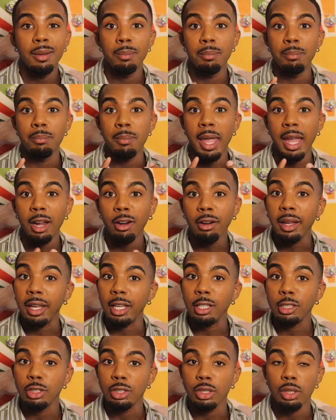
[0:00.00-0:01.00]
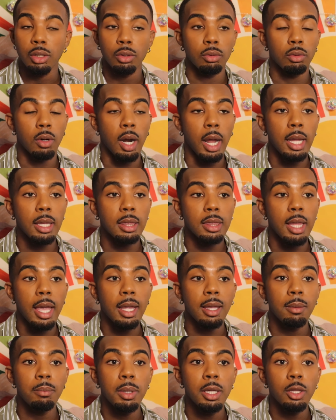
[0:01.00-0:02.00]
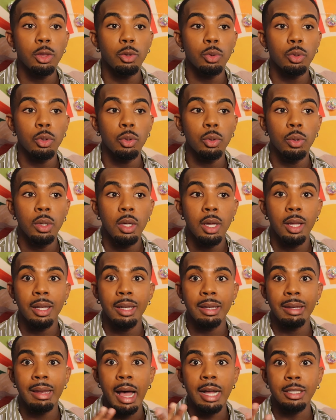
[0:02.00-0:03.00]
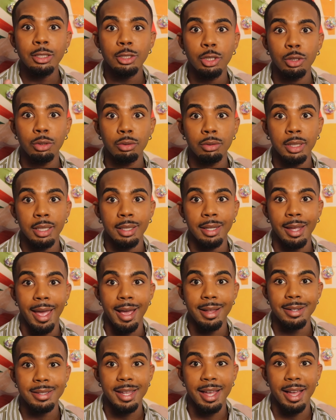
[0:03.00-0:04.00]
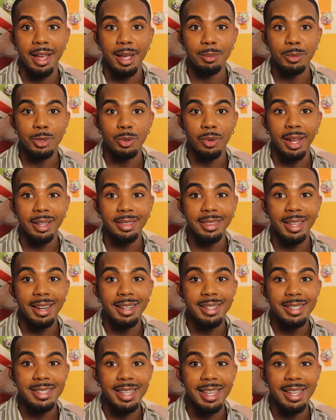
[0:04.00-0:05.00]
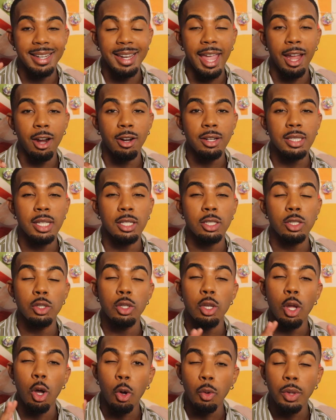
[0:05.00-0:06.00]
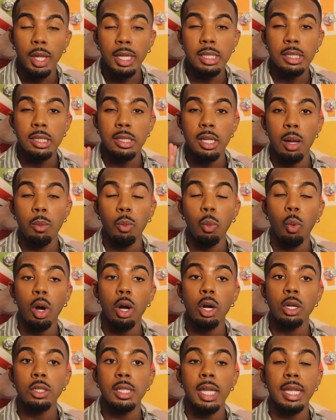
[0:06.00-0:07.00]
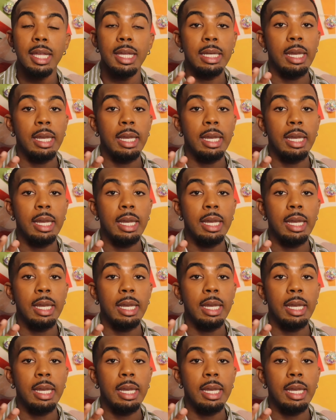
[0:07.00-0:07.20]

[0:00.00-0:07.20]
marriage, right? That can be through lottery at times, right? That is inheritance. Know that some words like